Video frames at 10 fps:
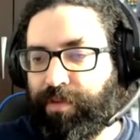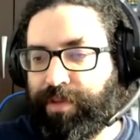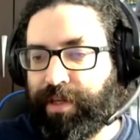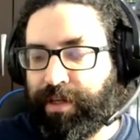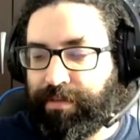
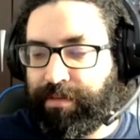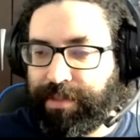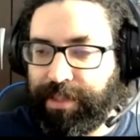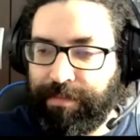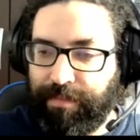of the
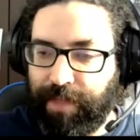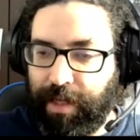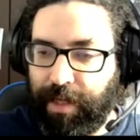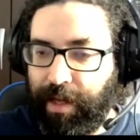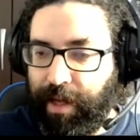curve C,
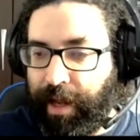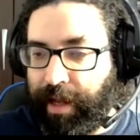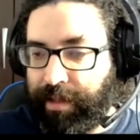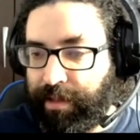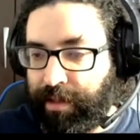
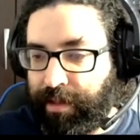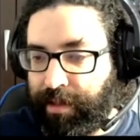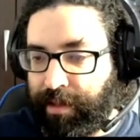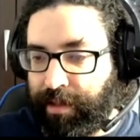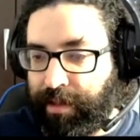and the
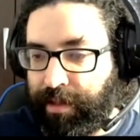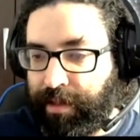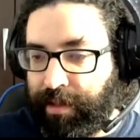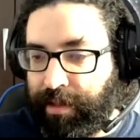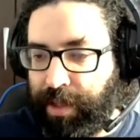
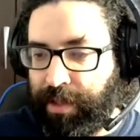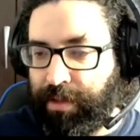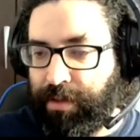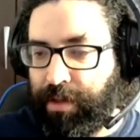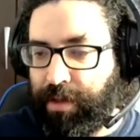tautological line
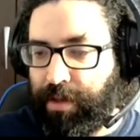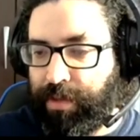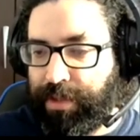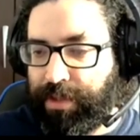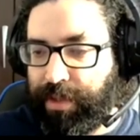bundle
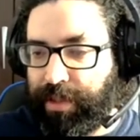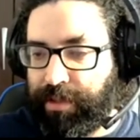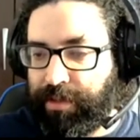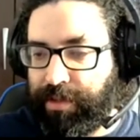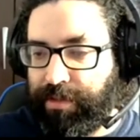
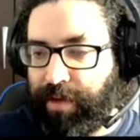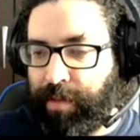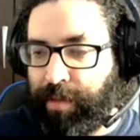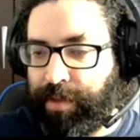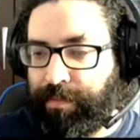restricted to this
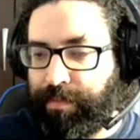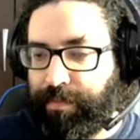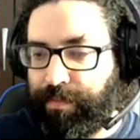fiber